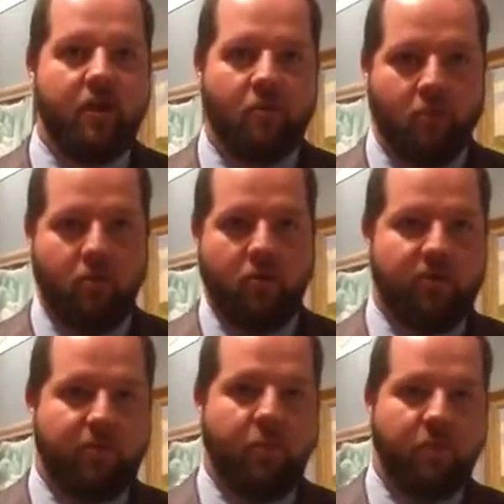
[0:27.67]
We're going to
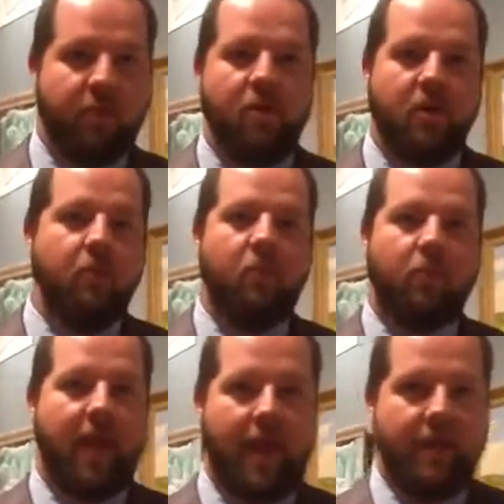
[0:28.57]
support the community when
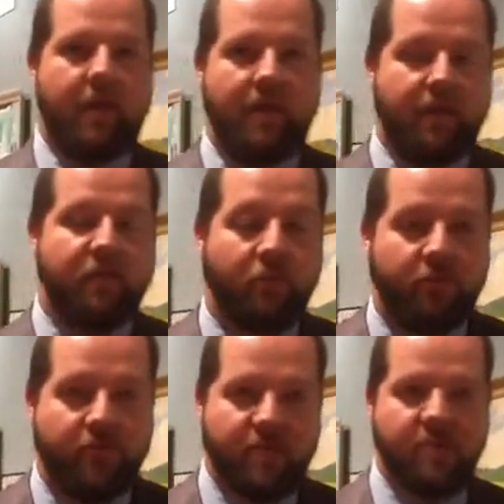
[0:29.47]
we got done, and they sold the
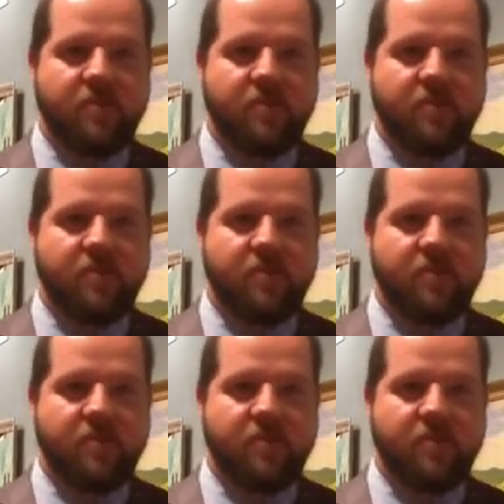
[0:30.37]
business.